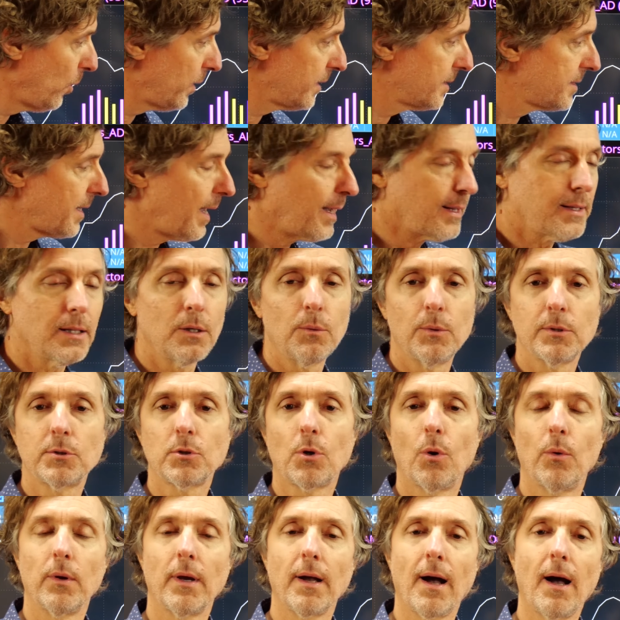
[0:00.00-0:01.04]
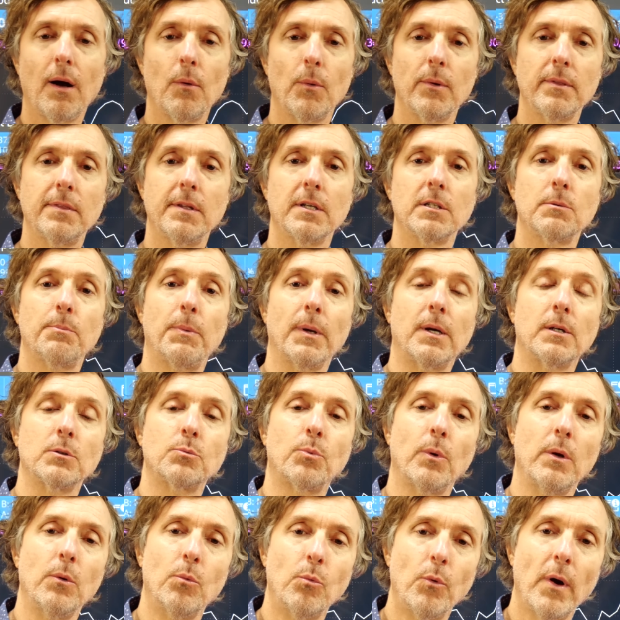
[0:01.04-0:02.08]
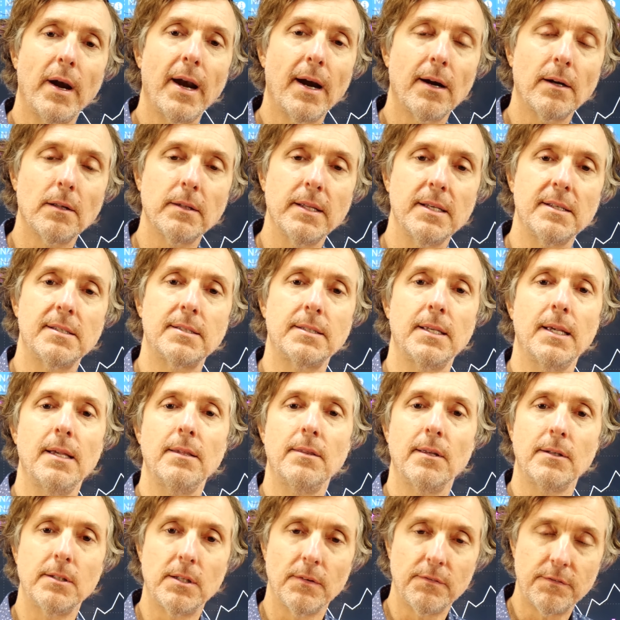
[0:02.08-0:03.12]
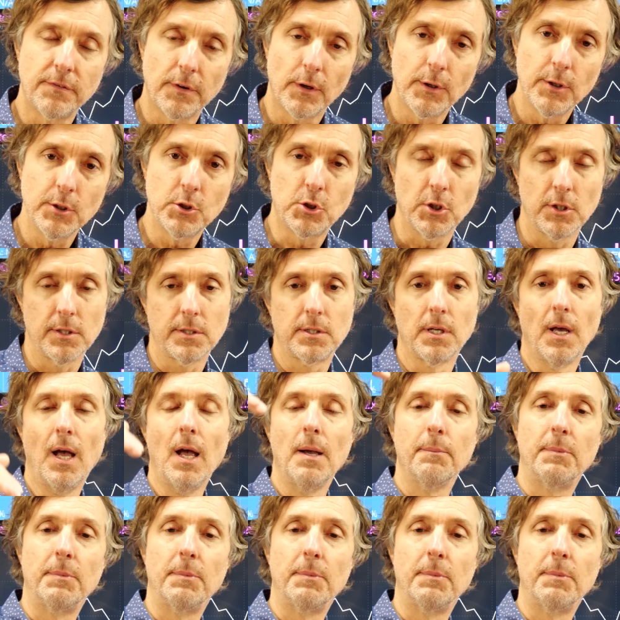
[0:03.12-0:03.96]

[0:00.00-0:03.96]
exactly what's going on with this, because we rarely see the divergence